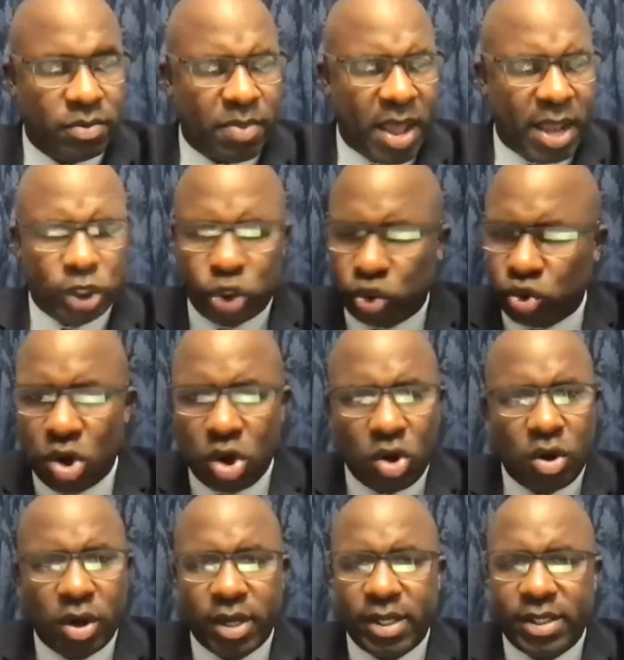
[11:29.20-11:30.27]
strong
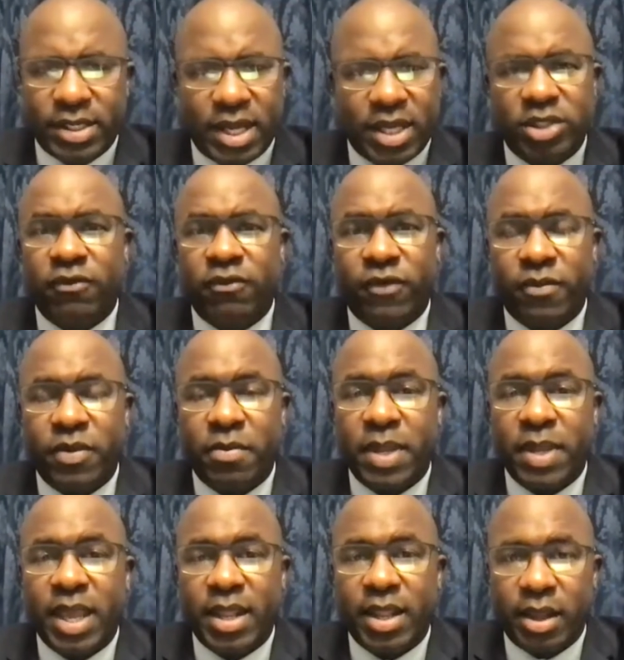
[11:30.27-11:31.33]
organization from the
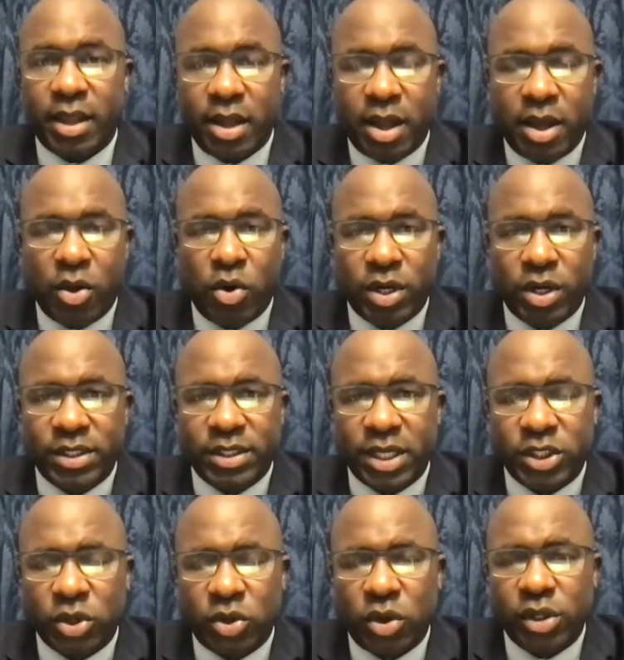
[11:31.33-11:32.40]
beginning, an
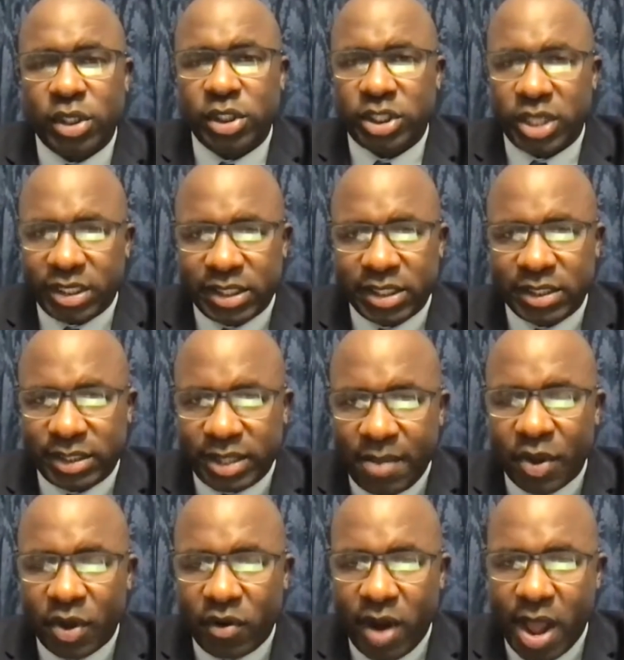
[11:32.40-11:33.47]
organization called the Justice
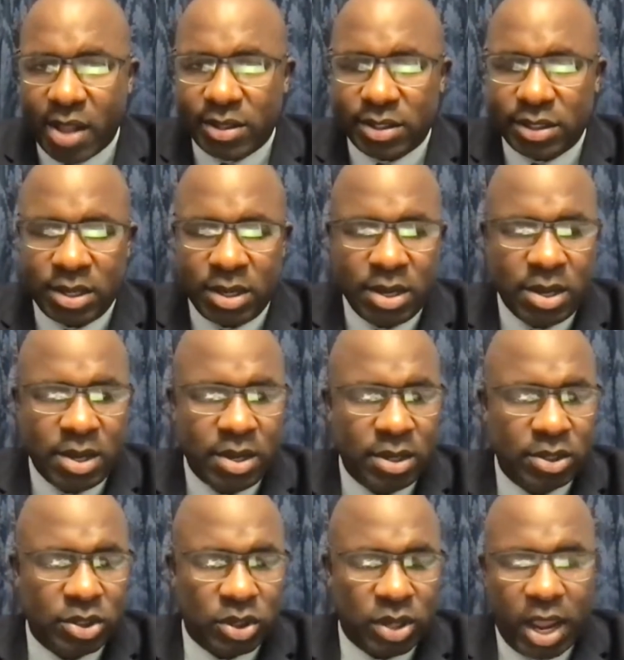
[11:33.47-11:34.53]
Democrats.
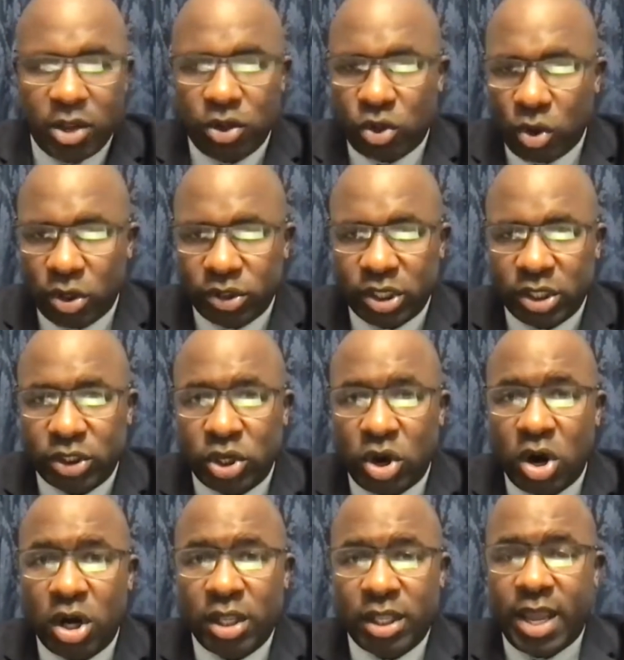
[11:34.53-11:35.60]
So they endorsed us
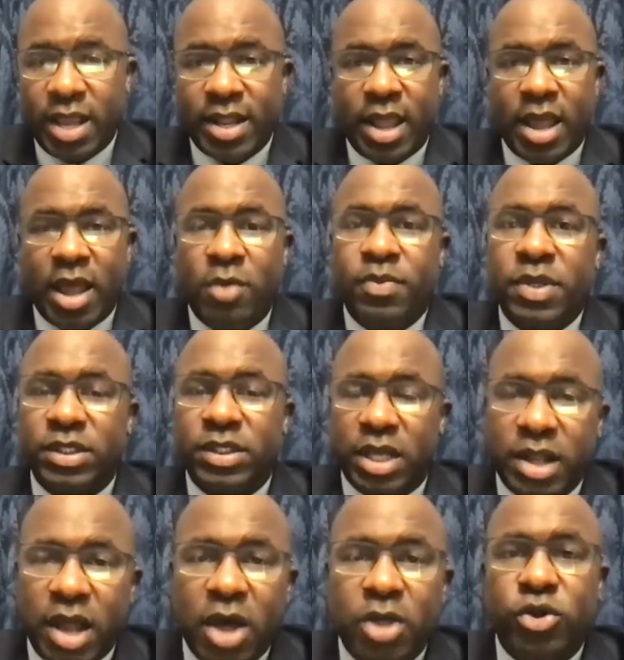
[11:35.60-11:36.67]
early and they helped us
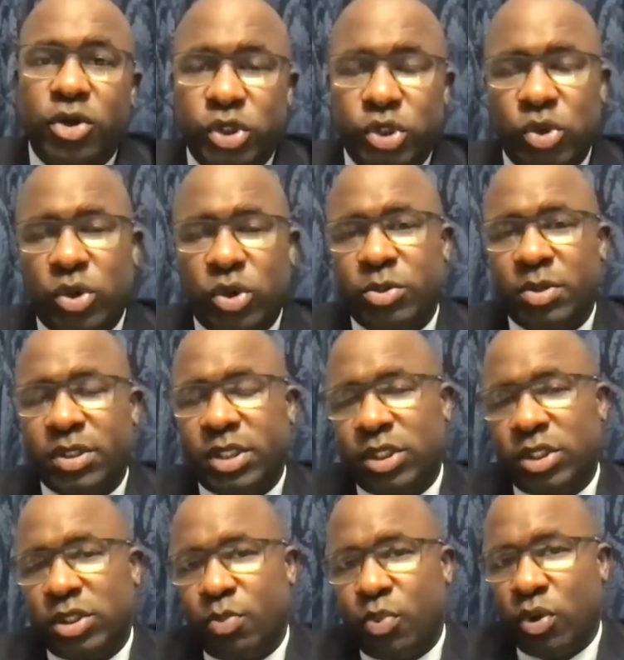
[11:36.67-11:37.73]
get other endorsements and
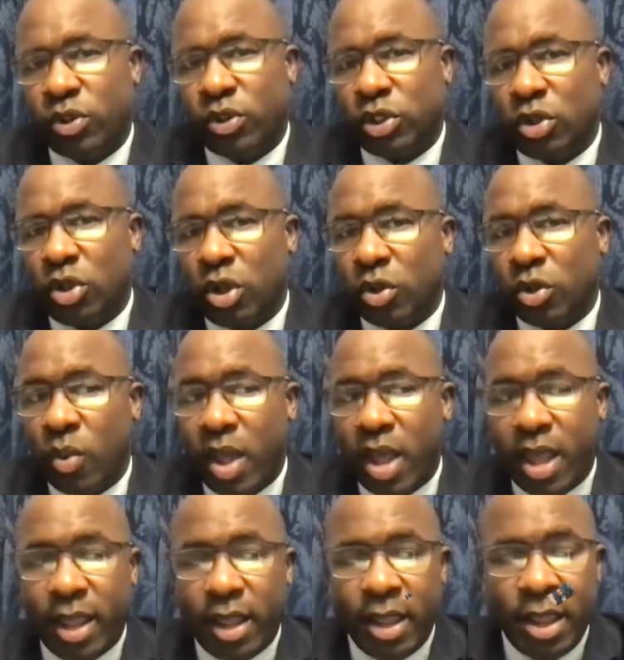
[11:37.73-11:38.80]
supports along the way.